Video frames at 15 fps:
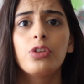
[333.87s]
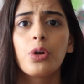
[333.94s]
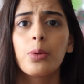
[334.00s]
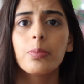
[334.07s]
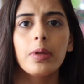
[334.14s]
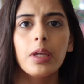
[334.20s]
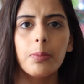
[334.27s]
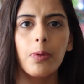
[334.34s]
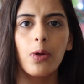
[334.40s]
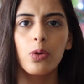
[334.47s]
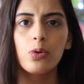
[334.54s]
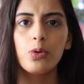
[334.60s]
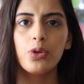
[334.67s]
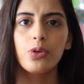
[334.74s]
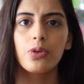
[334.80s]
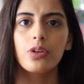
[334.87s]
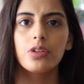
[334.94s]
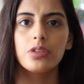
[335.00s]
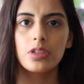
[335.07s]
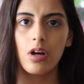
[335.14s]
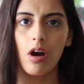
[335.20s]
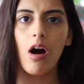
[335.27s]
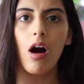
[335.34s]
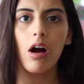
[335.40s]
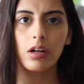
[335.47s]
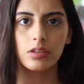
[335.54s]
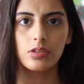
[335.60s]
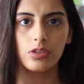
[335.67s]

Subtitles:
there are people who you can talk